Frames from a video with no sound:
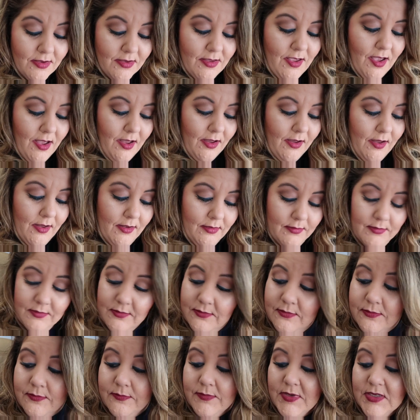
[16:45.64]
Y'all,
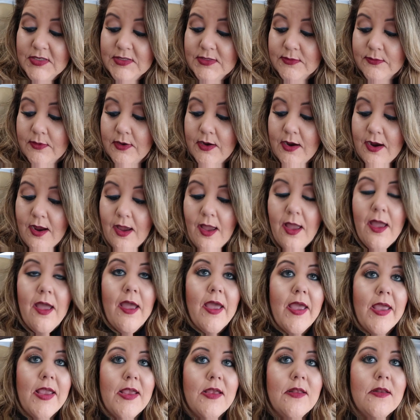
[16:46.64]
I swear, I
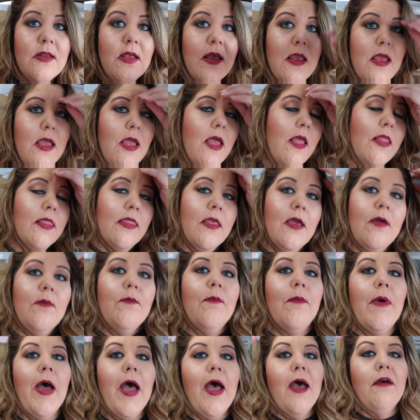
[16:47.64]
hate
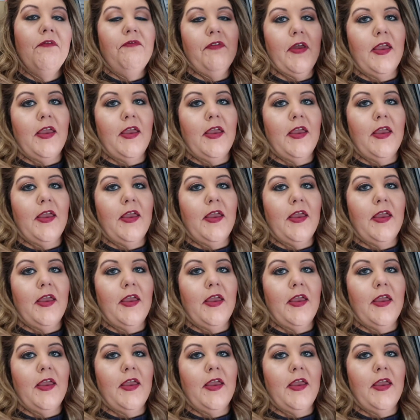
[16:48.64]
that my